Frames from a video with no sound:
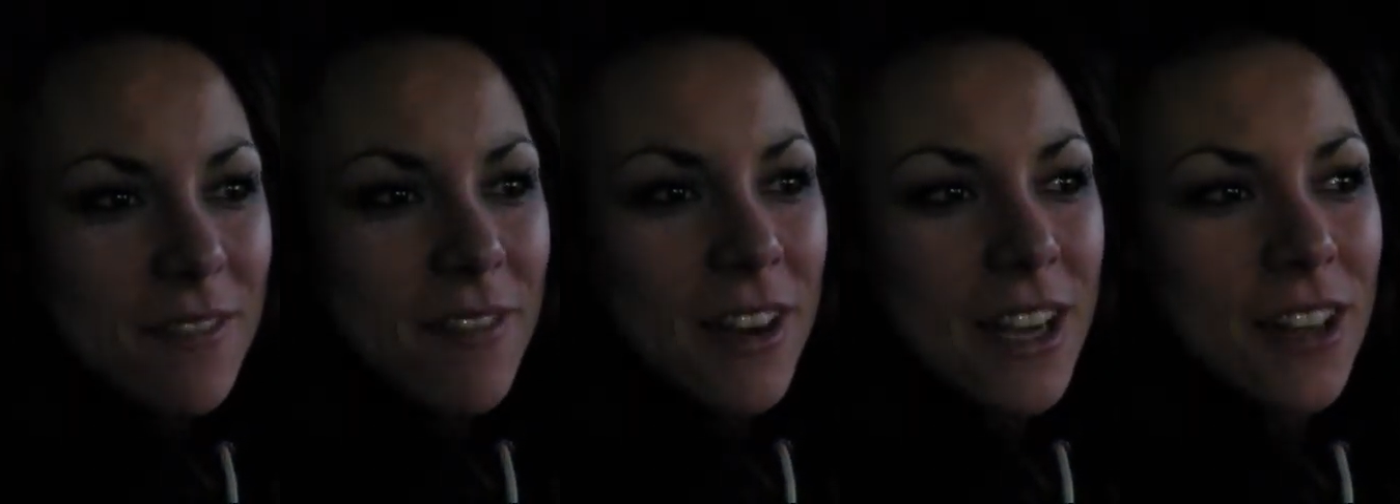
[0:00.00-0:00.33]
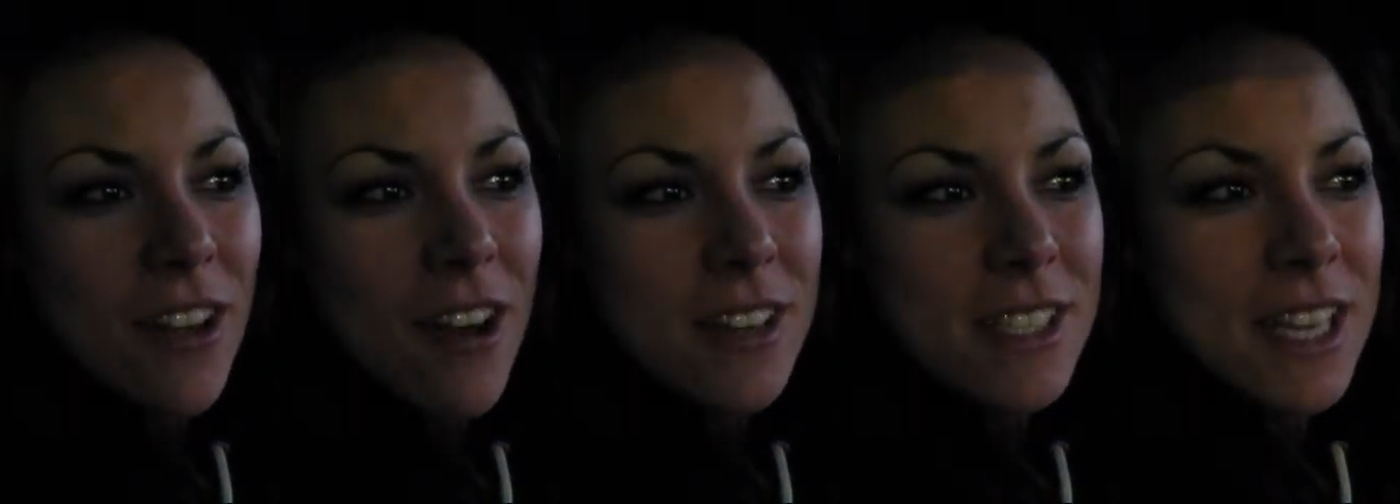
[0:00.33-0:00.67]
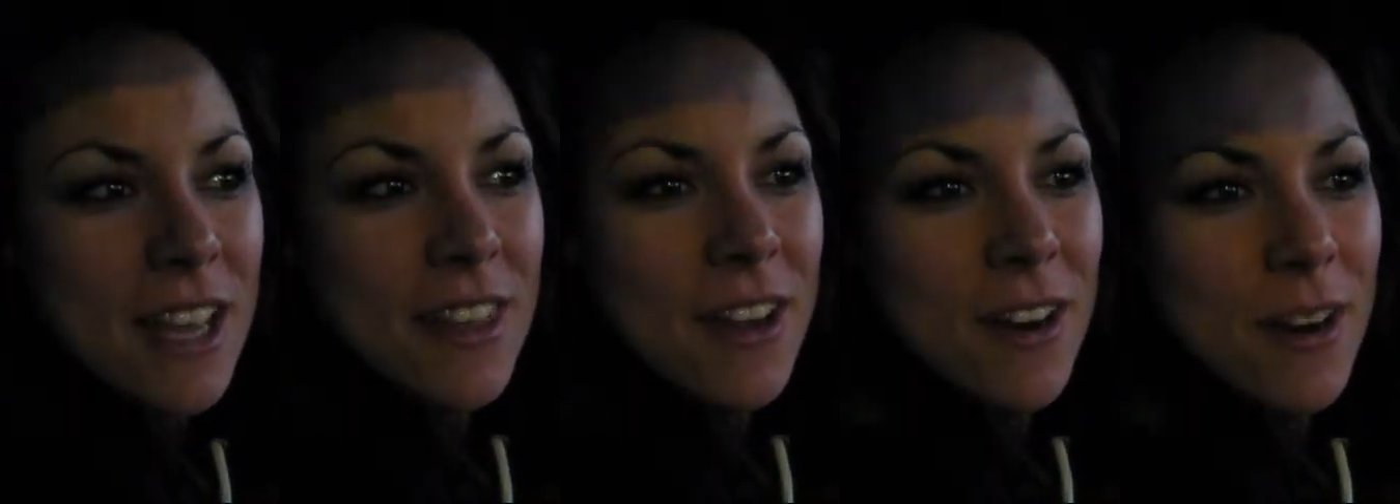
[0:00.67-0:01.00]
very long to
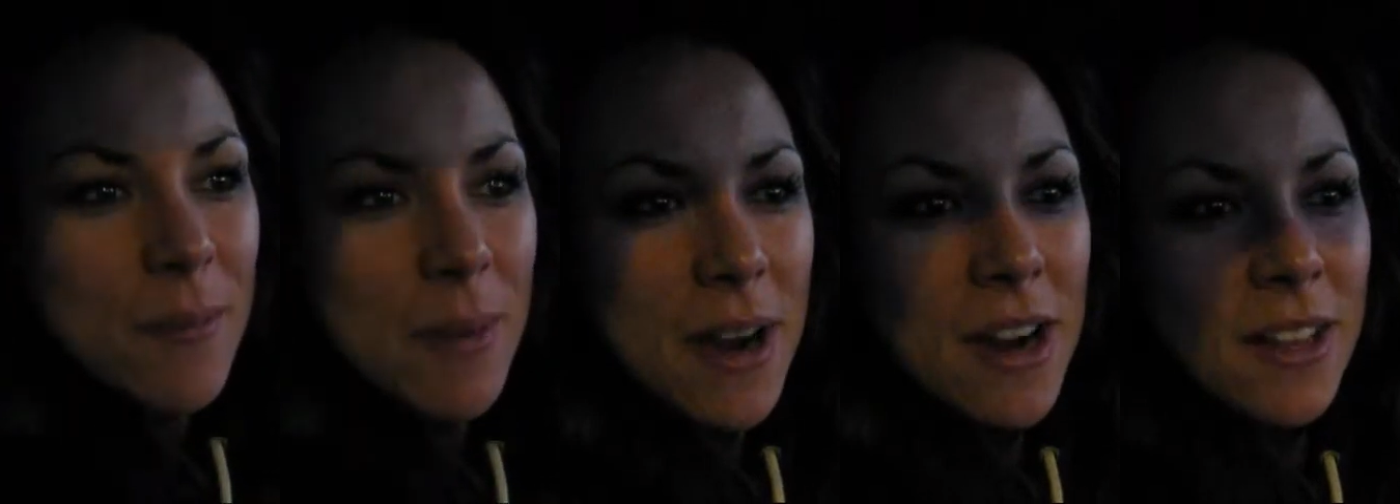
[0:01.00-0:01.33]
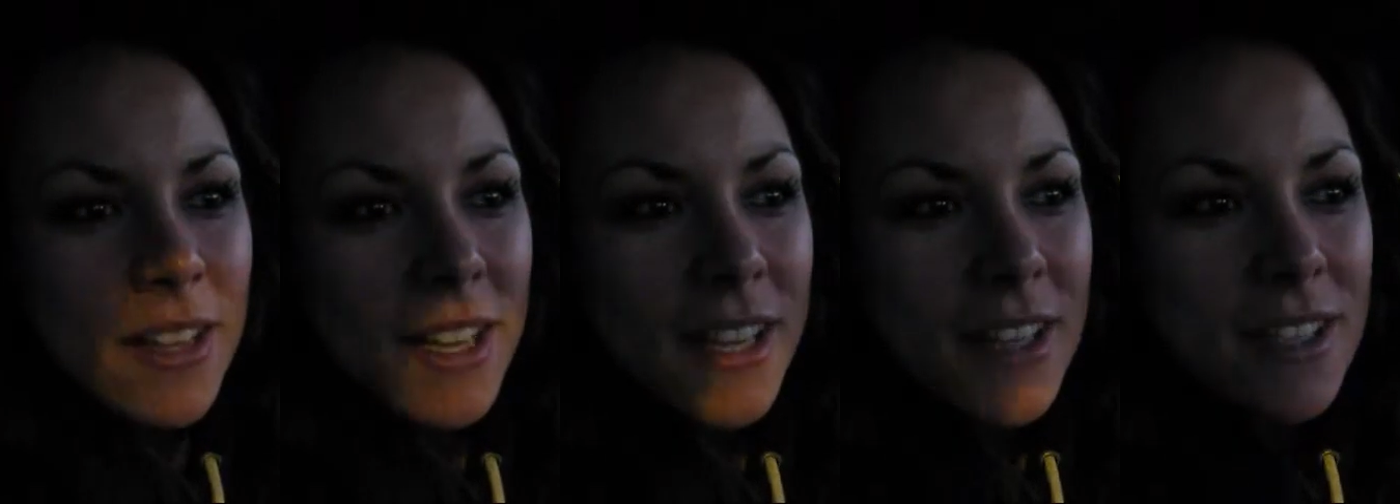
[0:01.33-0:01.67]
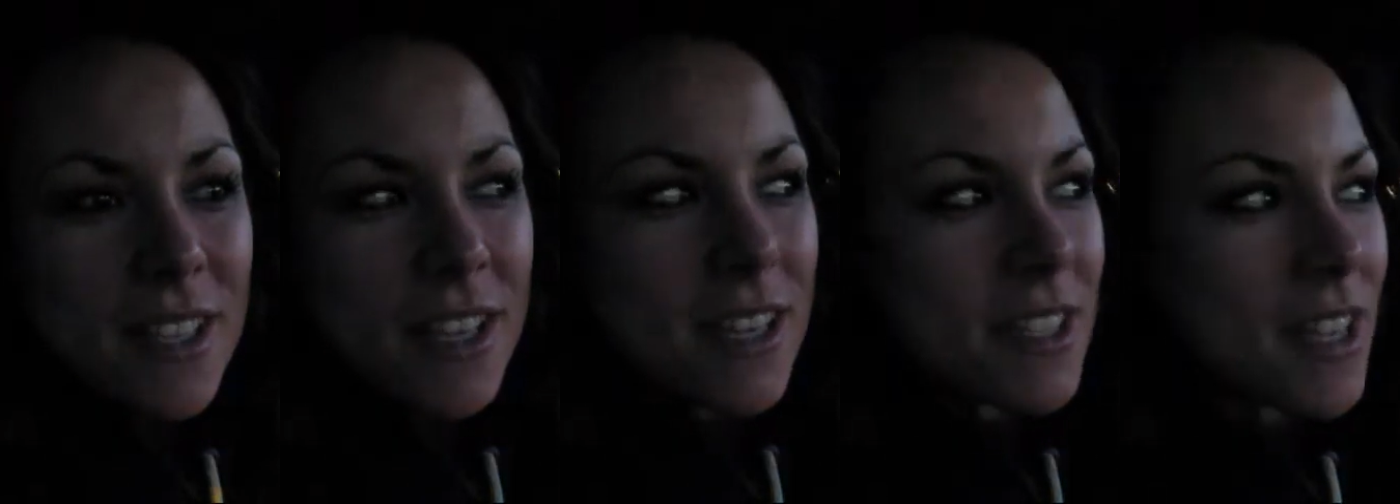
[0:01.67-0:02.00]
get there, and apparently
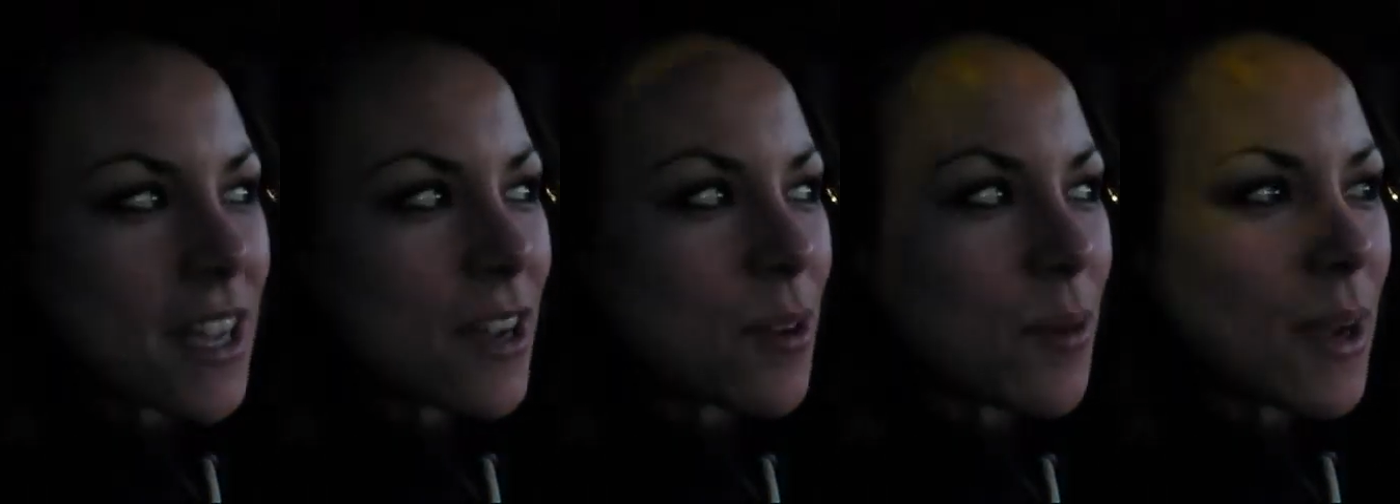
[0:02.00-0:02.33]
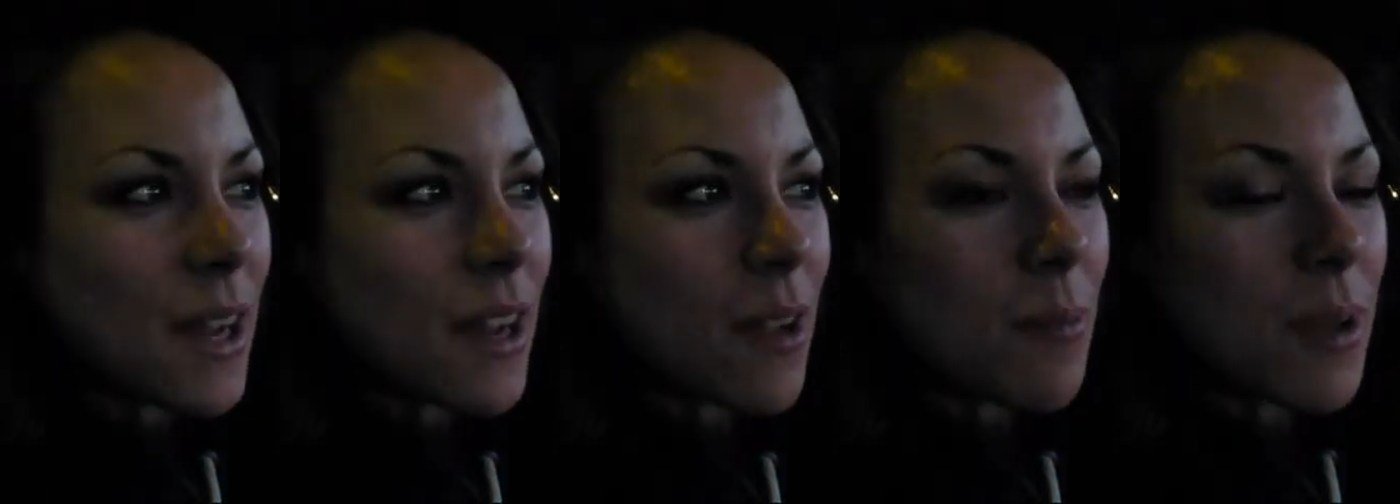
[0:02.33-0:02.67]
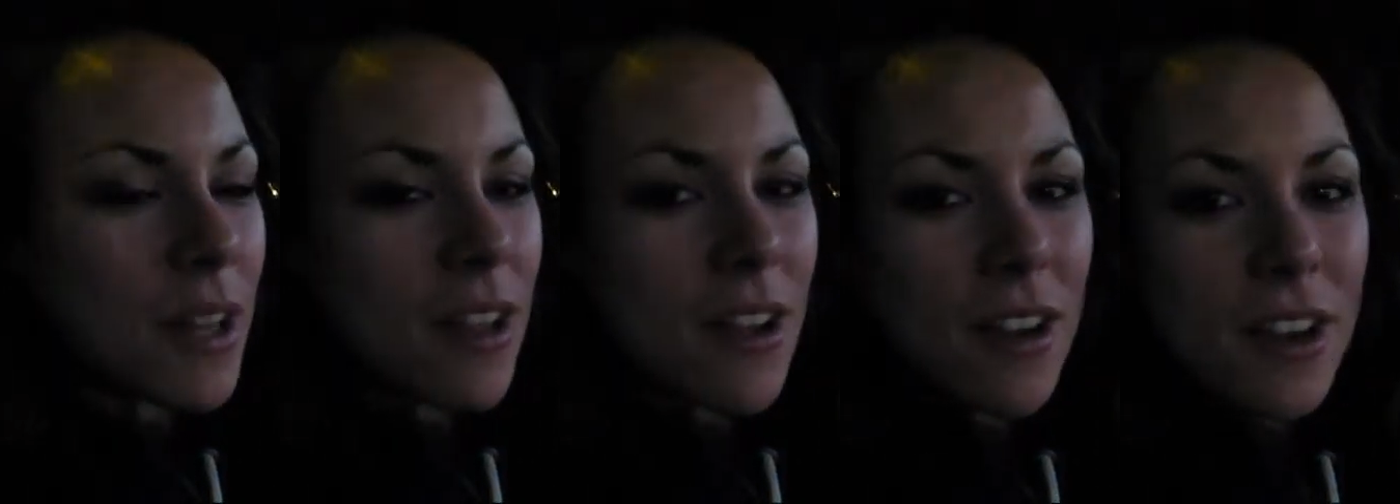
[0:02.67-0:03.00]
it's going to take quite a
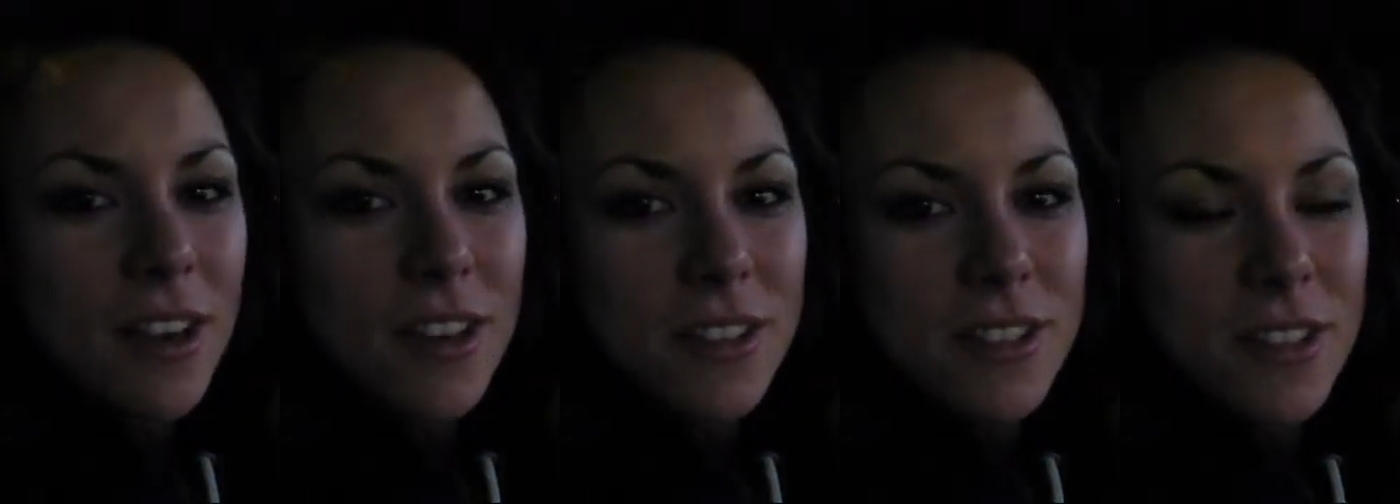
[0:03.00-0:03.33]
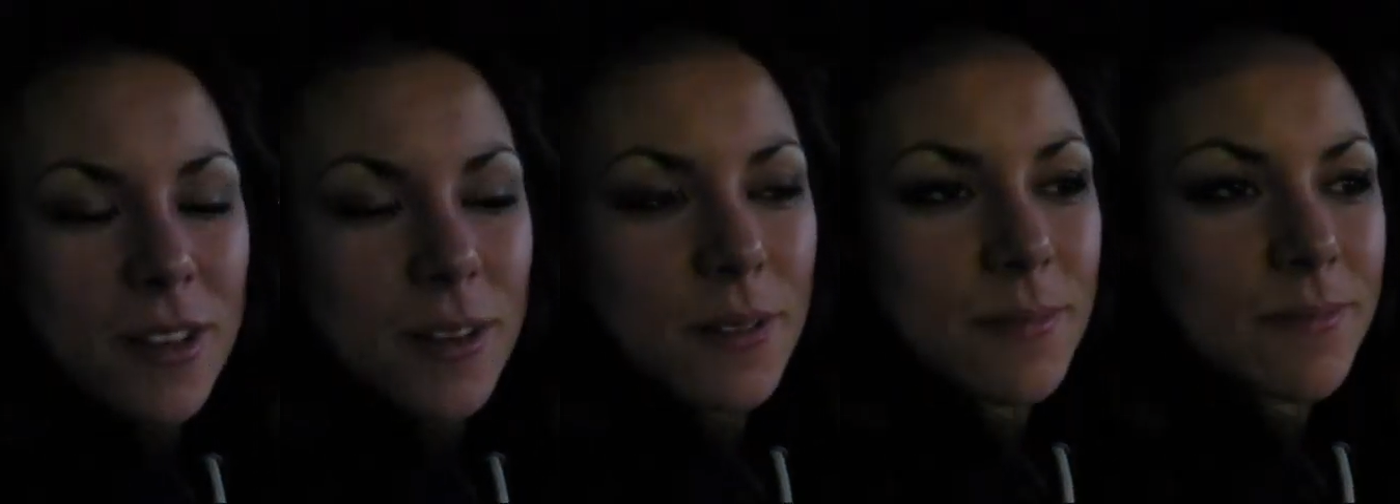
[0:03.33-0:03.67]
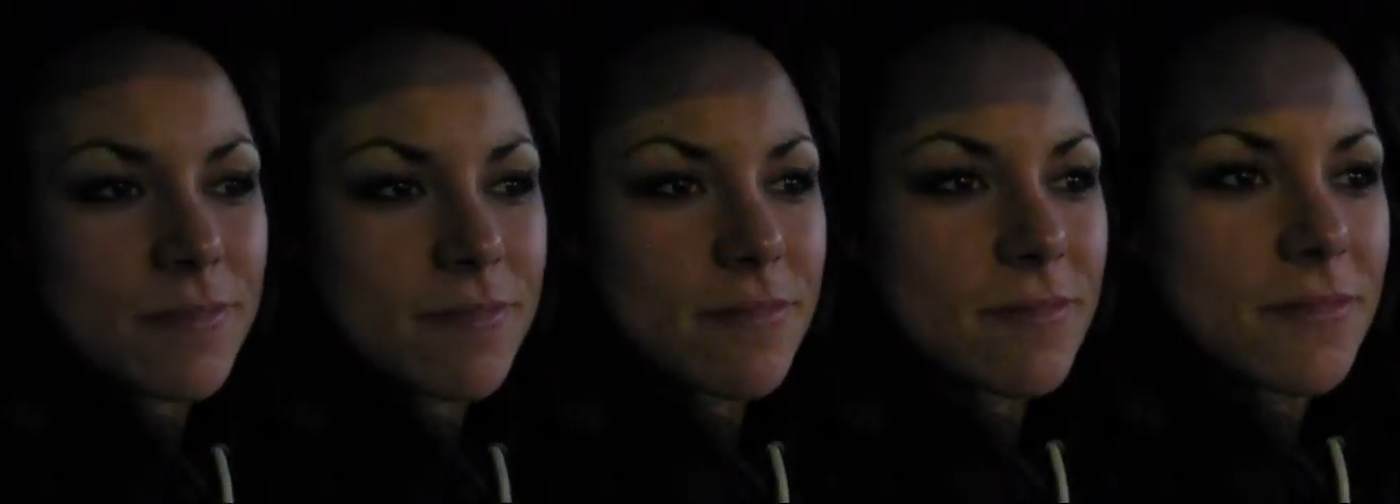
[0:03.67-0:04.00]
bit longer,
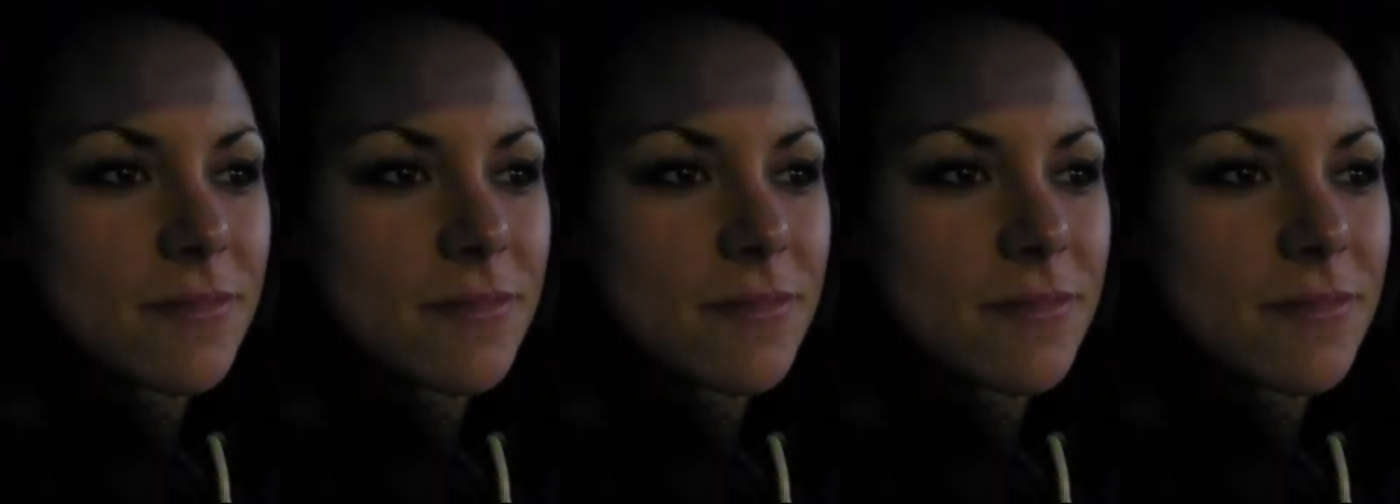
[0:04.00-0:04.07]
so...